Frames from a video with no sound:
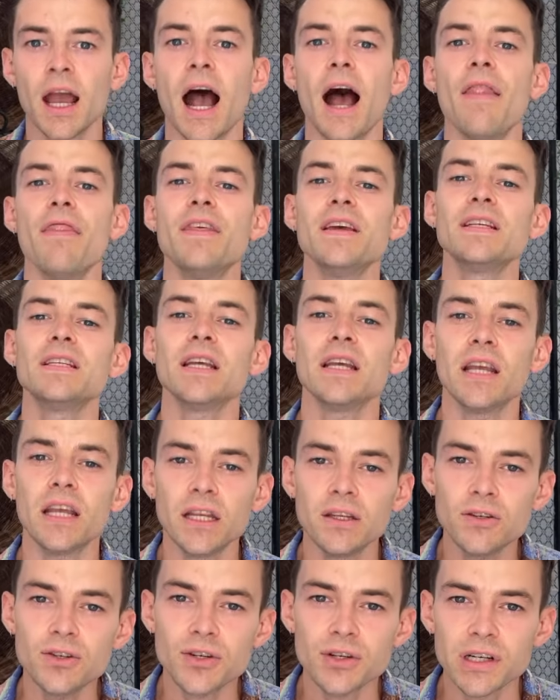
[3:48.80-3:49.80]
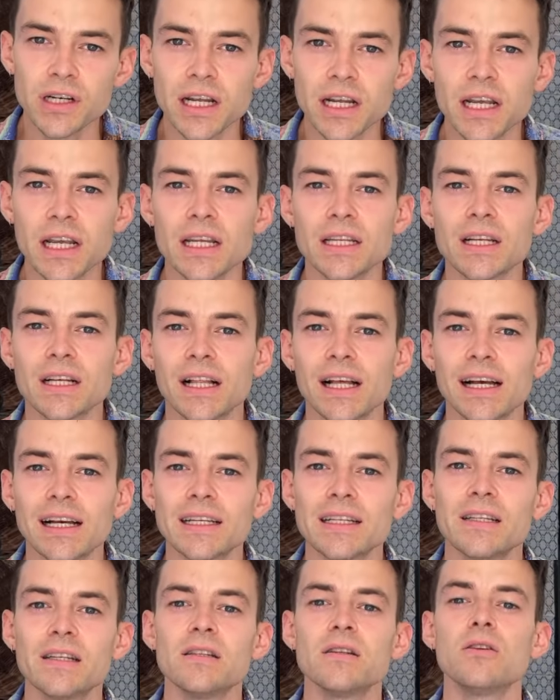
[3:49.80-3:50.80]
And this injury is
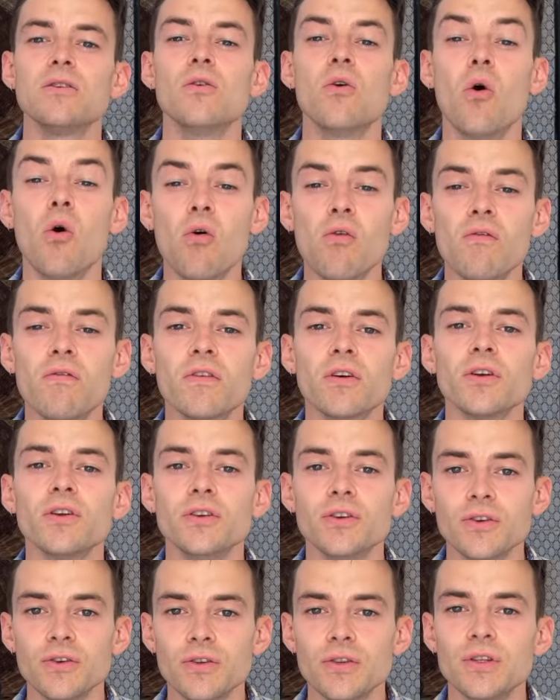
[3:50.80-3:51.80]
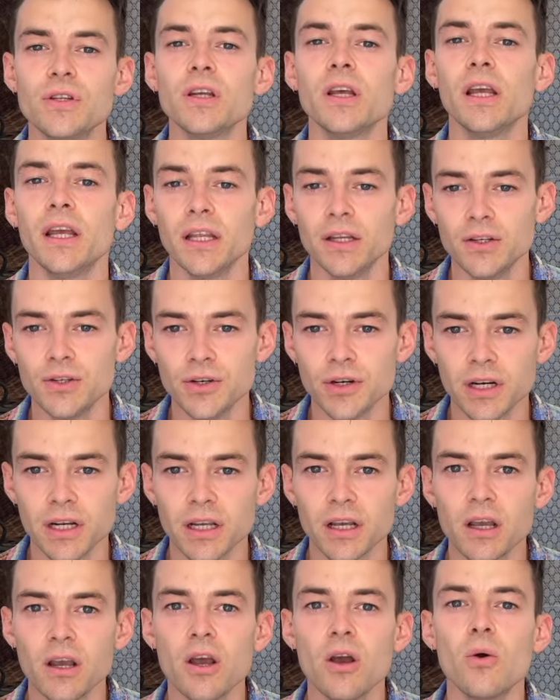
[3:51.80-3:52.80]
classed as an overuse injury,
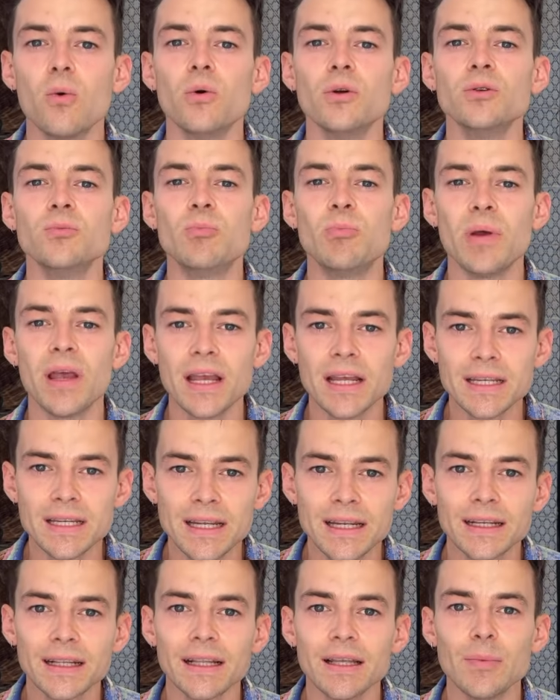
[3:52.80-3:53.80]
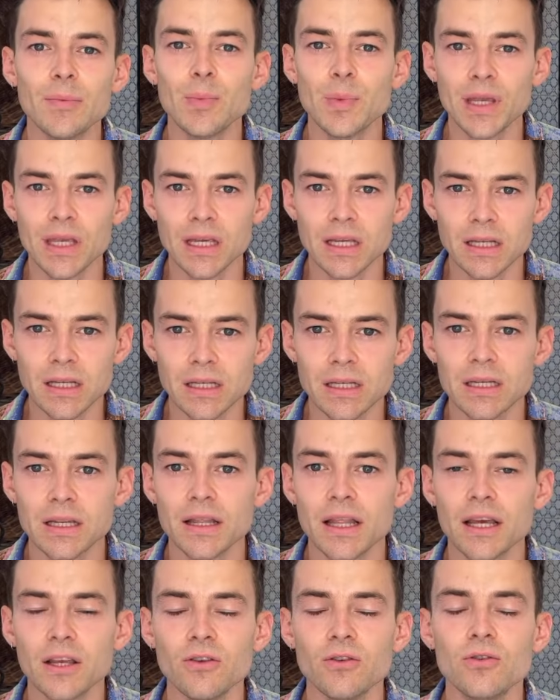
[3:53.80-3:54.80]
which basically means
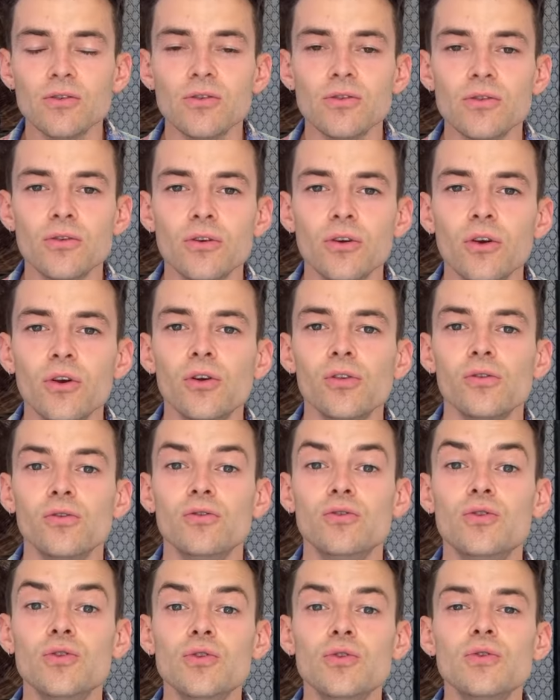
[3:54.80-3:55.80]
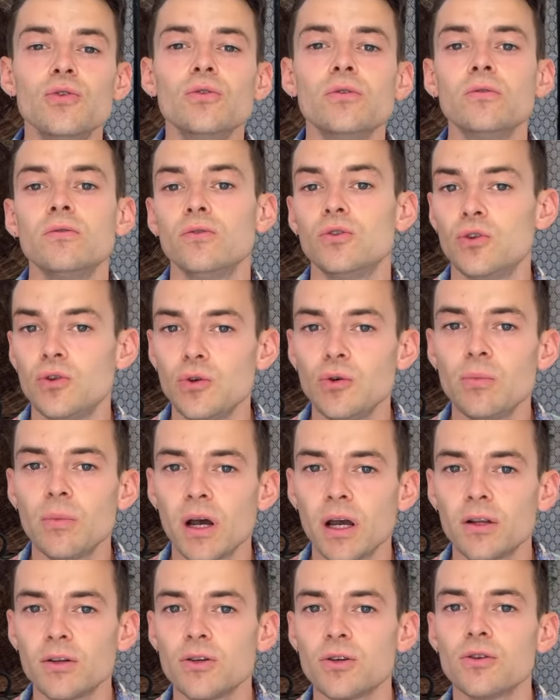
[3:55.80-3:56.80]
that you do too
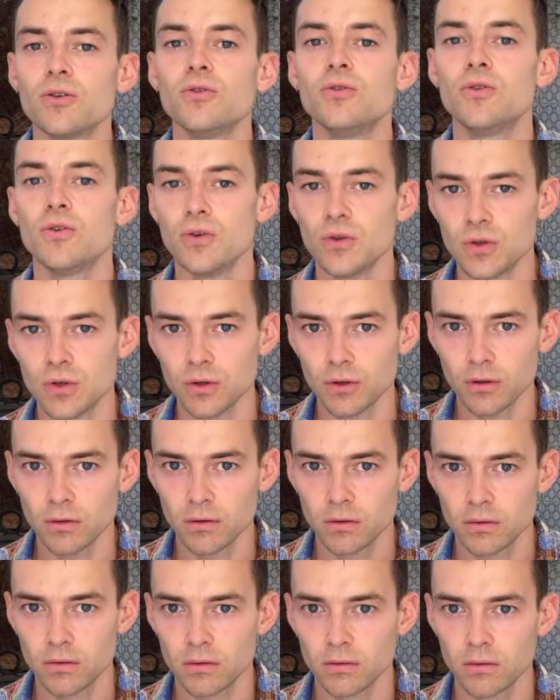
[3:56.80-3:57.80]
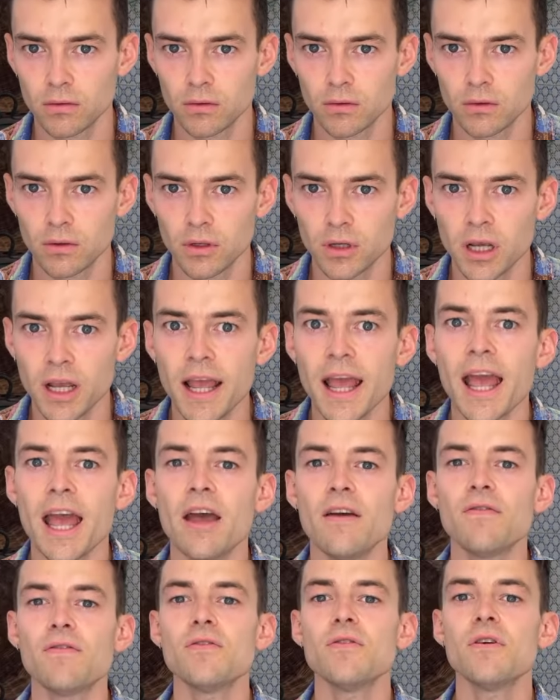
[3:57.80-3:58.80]
much too soon. If